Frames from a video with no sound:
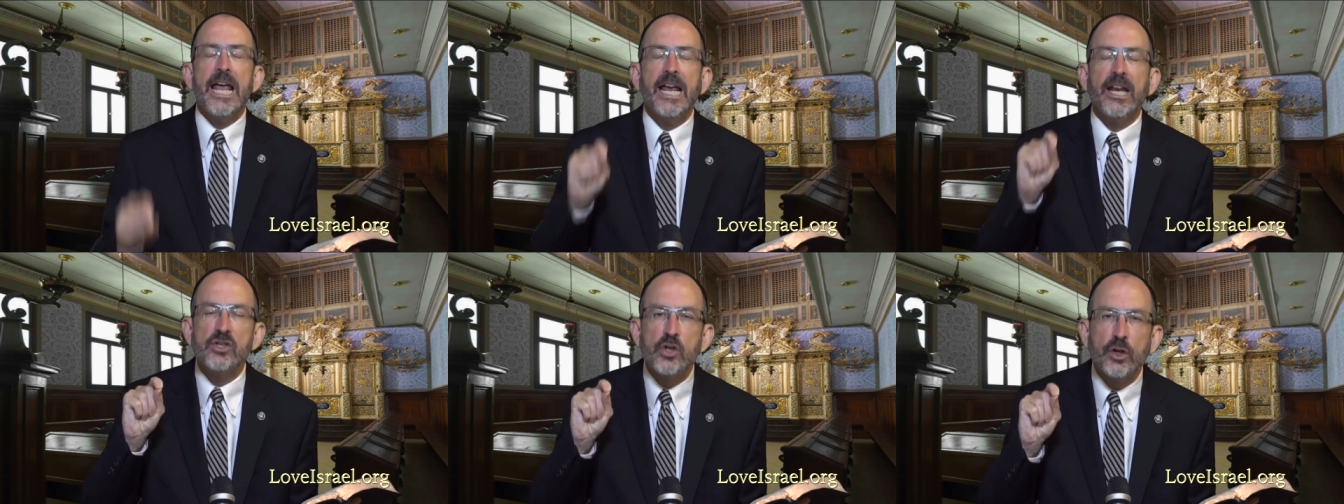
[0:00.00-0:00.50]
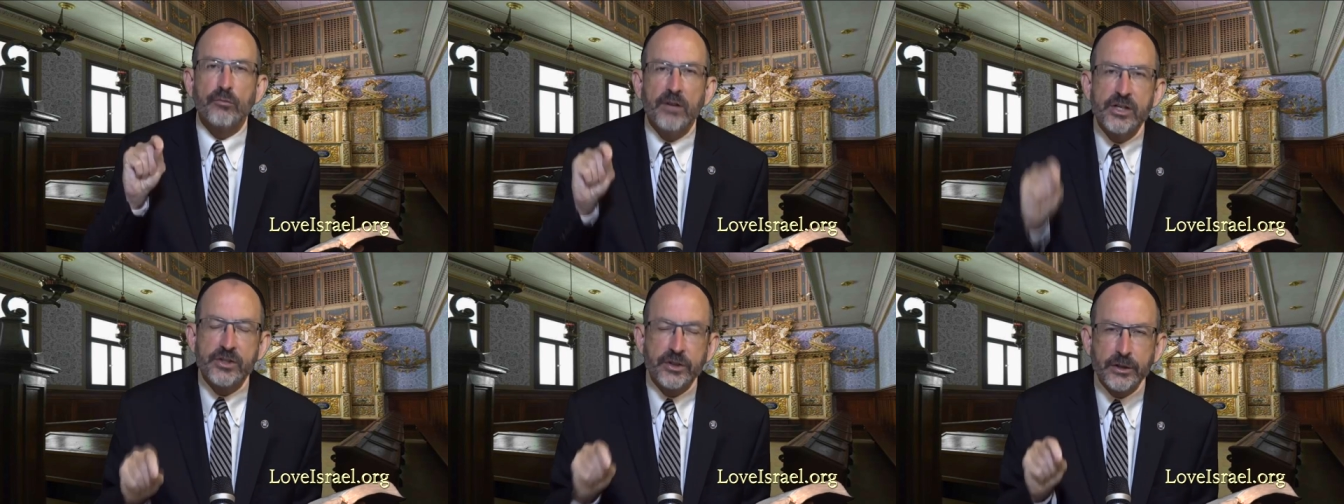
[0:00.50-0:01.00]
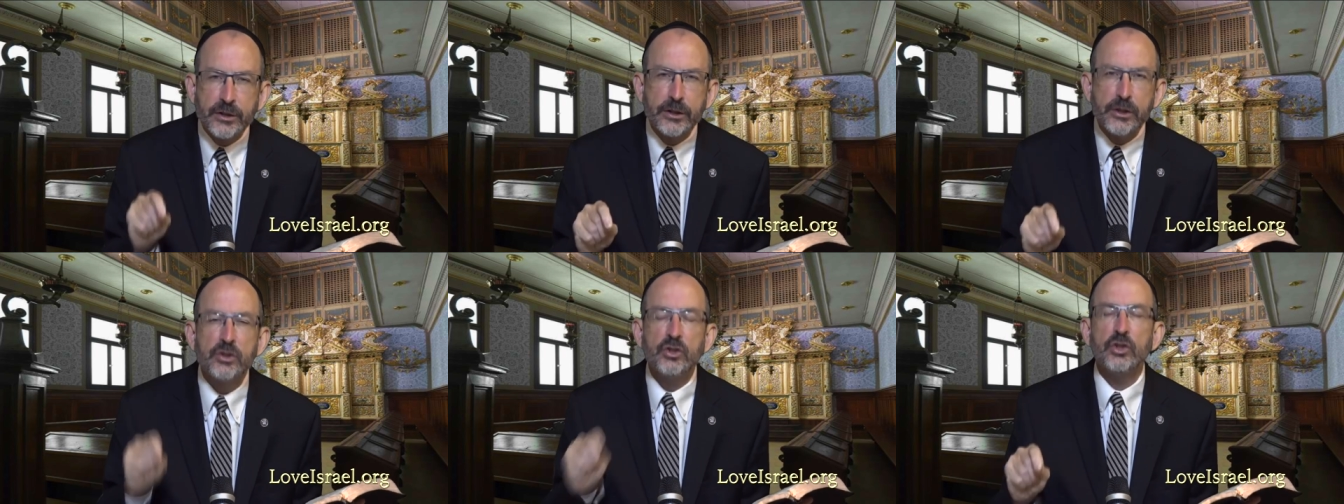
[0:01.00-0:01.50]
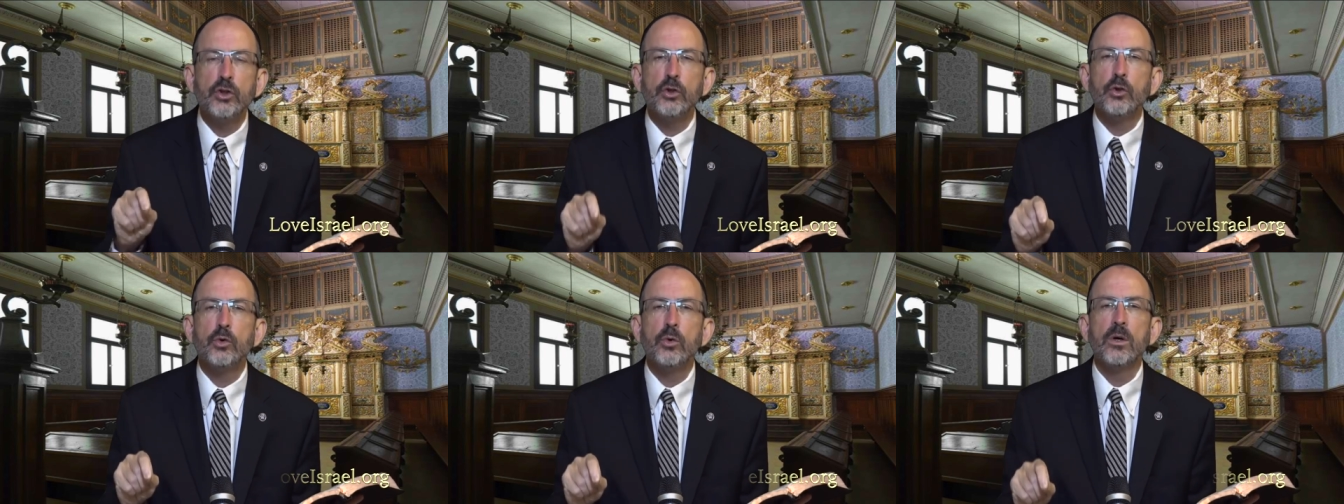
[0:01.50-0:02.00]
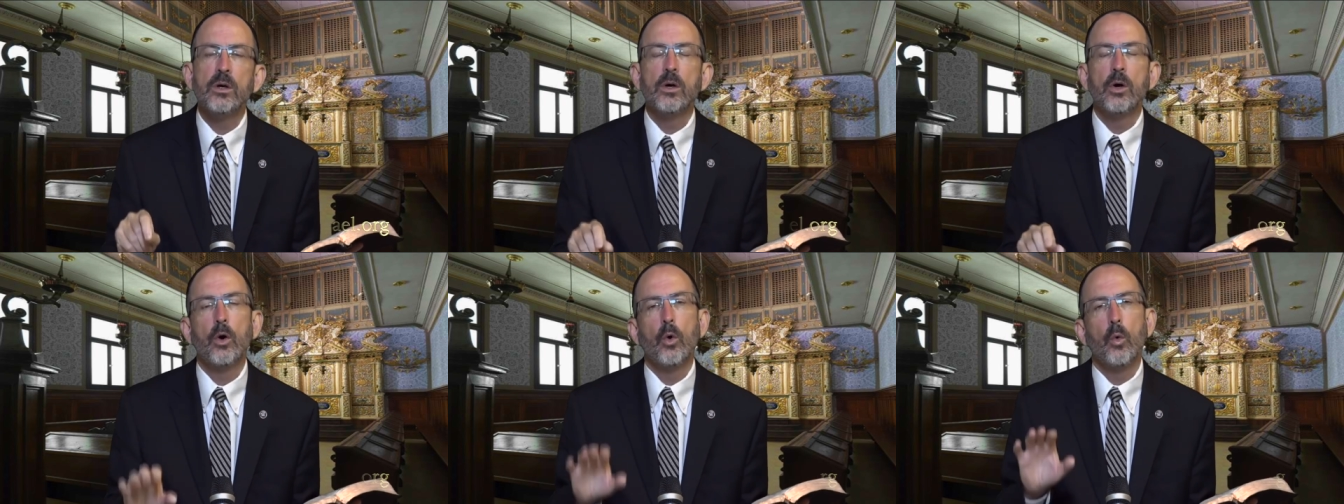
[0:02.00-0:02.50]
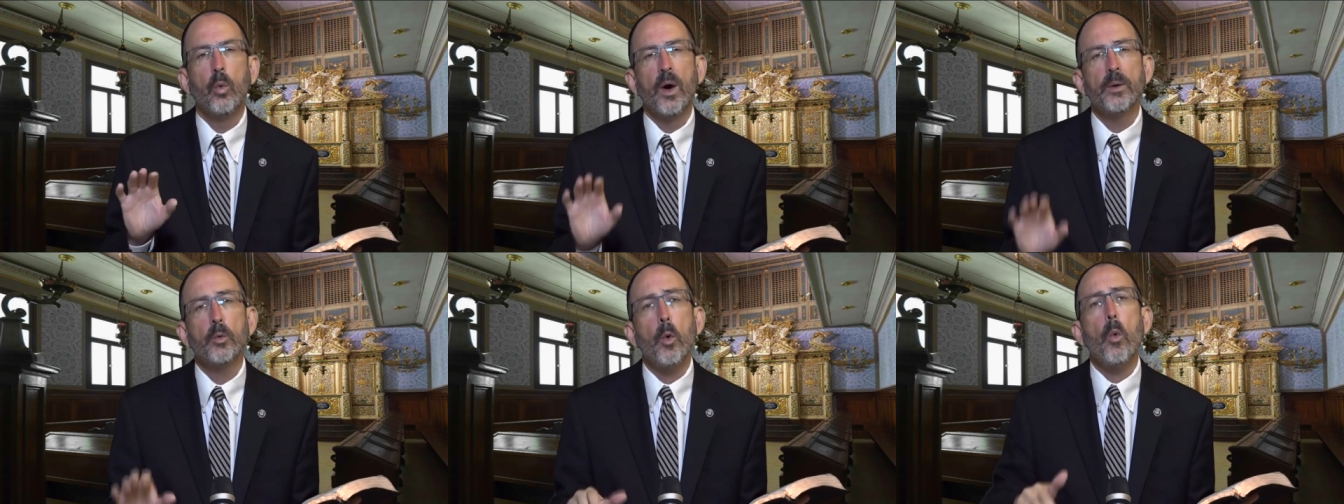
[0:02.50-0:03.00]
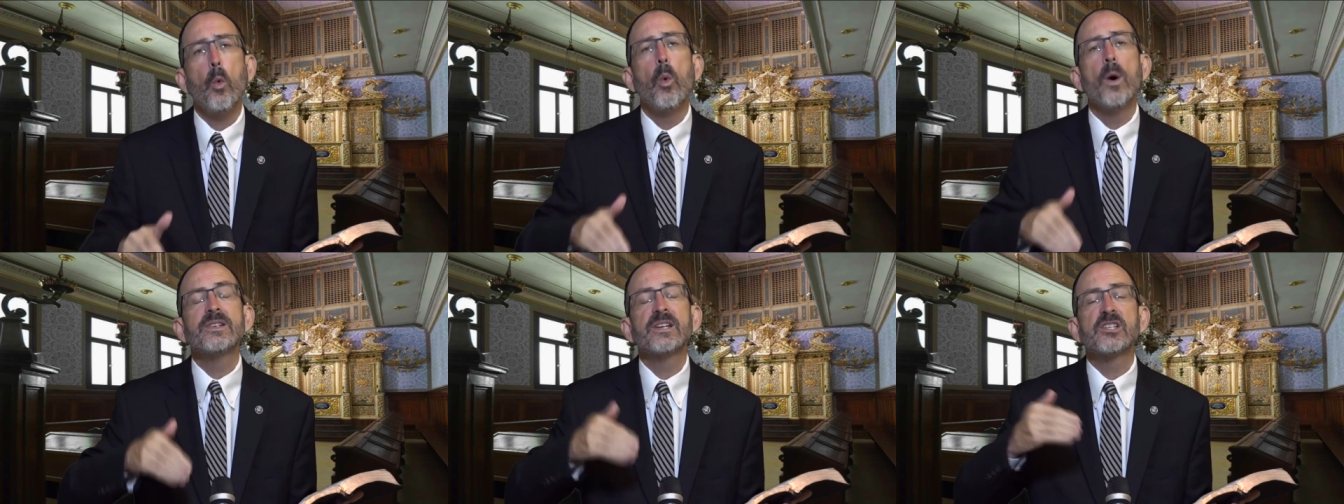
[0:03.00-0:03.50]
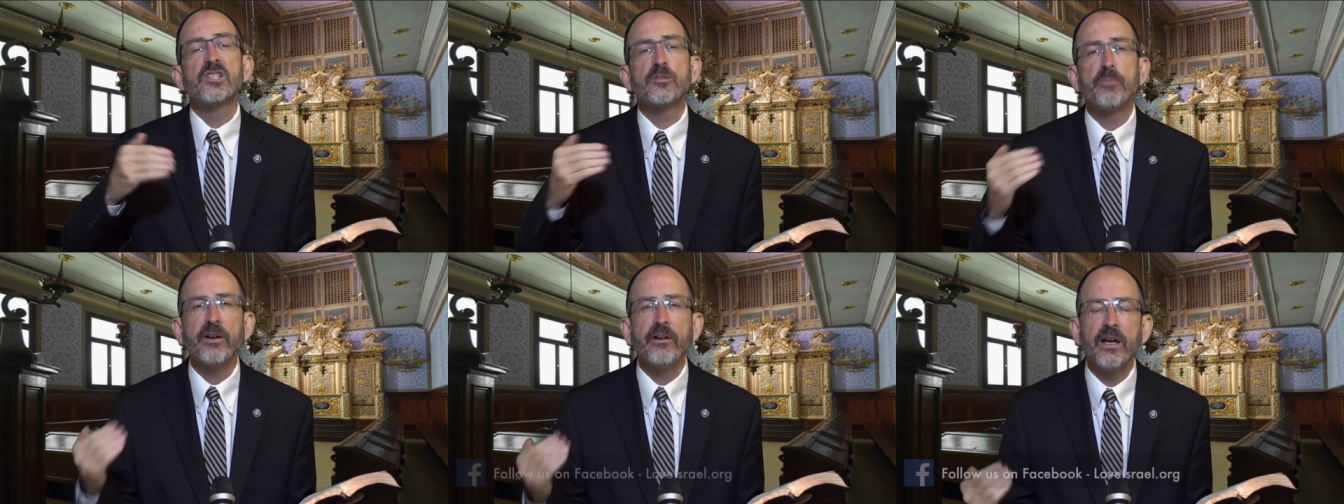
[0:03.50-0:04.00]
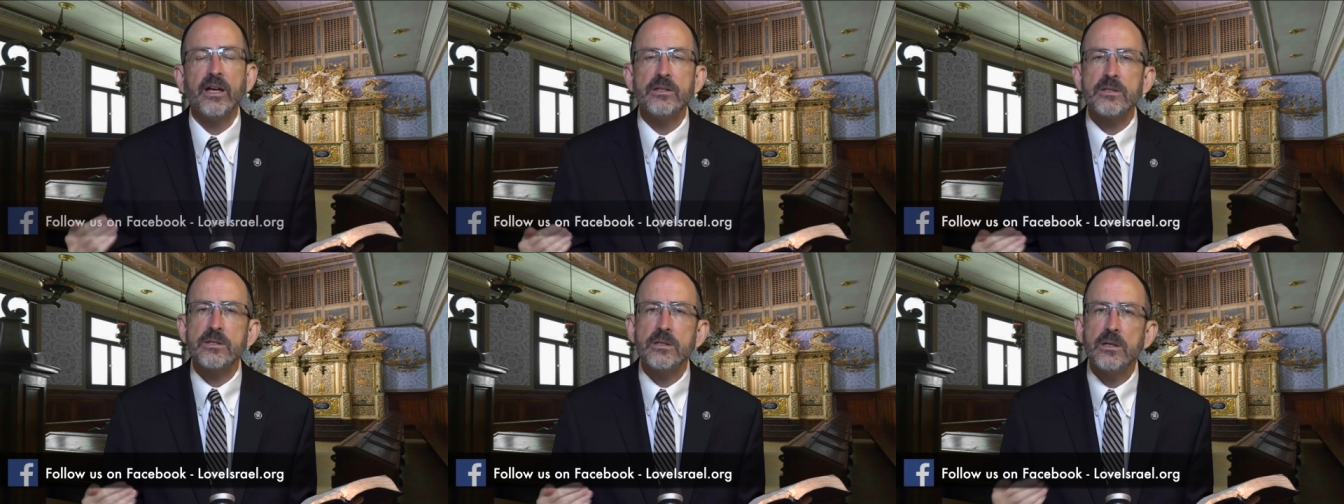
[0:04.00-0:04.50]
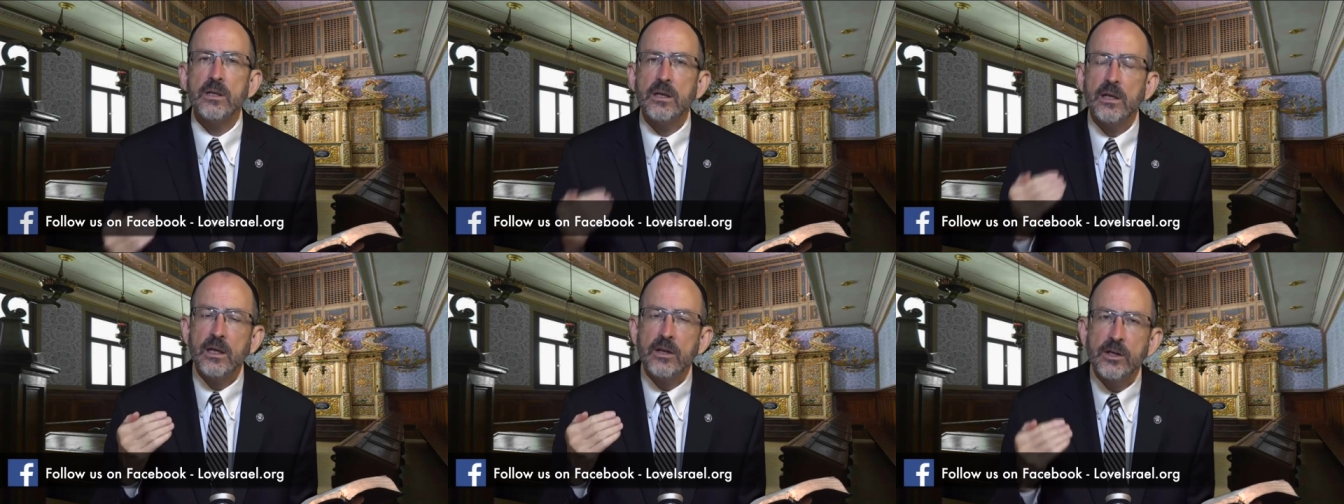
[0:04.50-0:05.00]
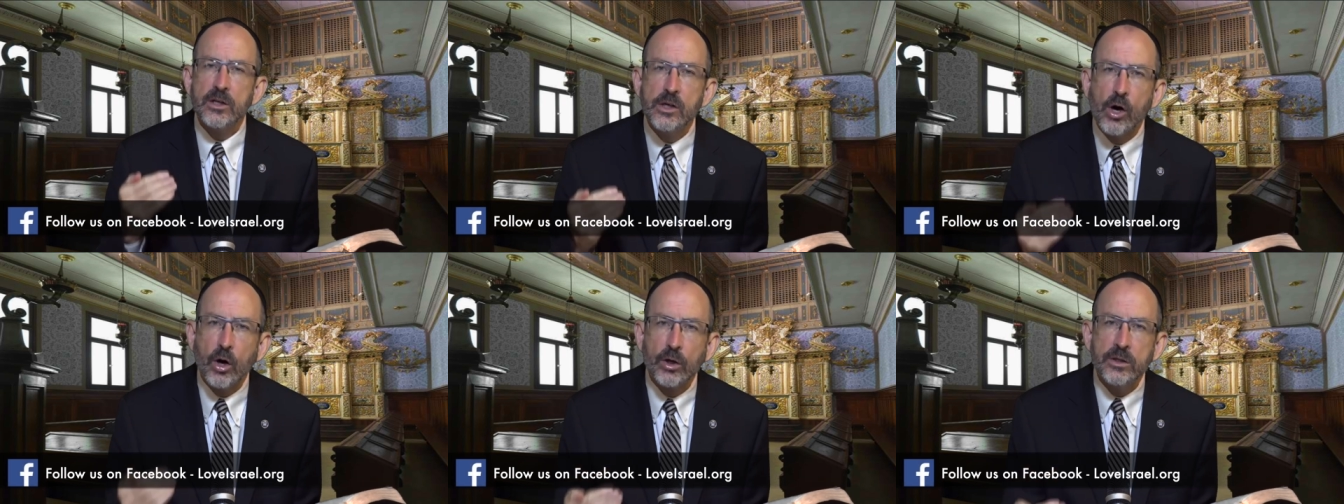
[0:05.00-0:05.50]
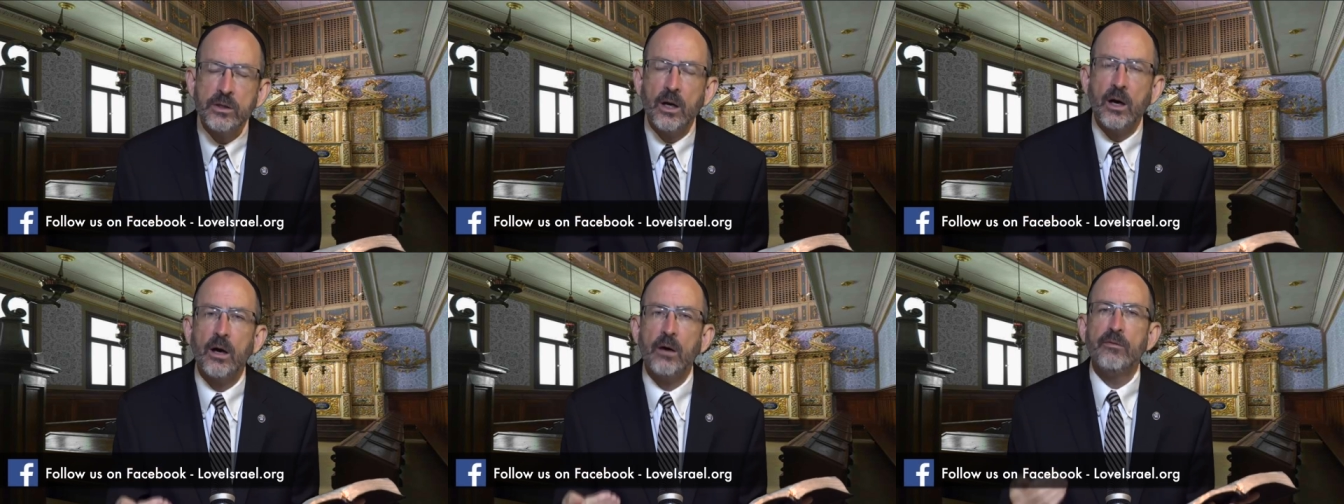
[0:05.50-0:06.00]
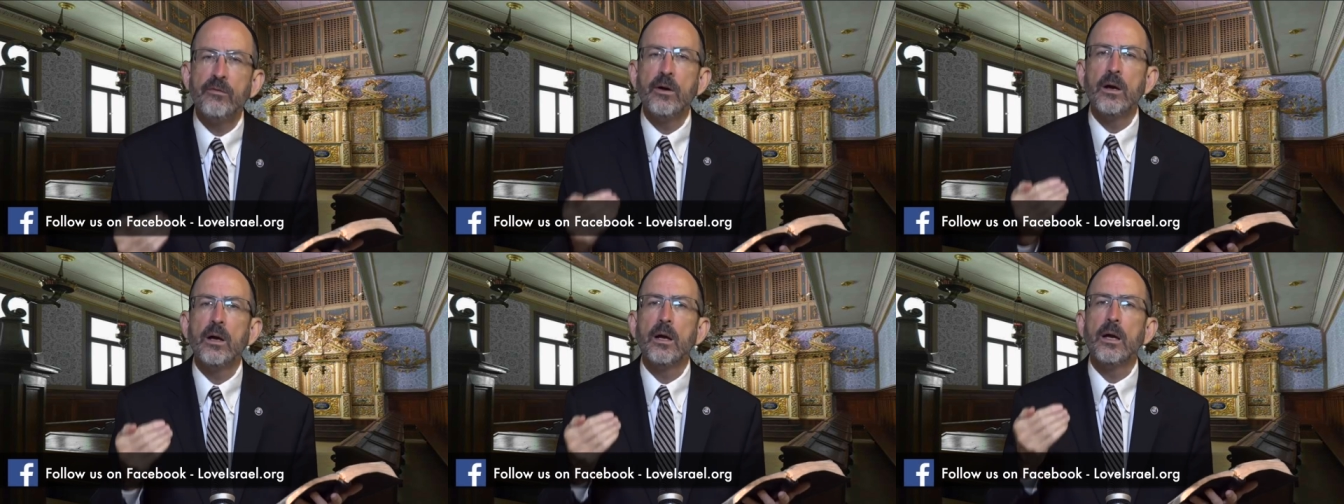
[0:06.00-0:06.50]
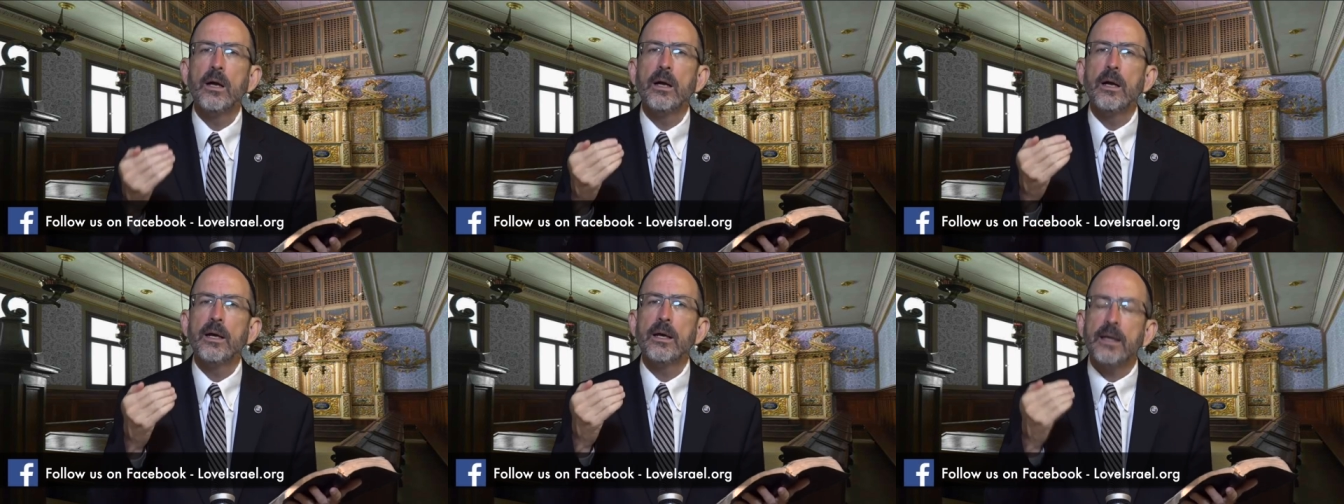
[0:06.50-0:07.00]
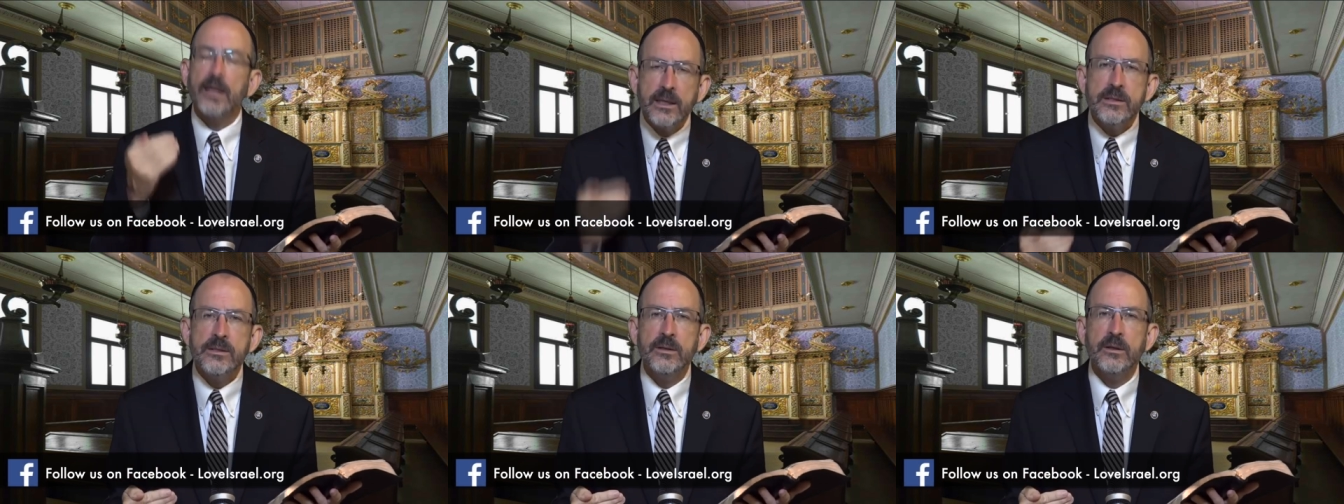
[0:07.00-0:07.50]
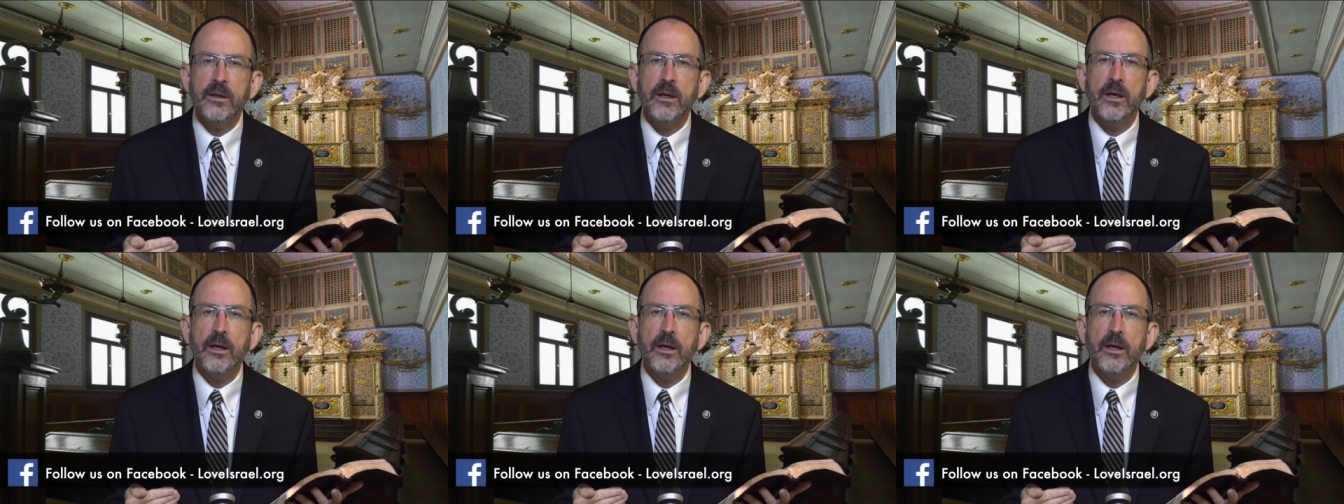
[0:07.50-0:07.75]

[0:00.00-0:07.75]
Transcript: It is going to return to what was experienced in the Garden of Eden,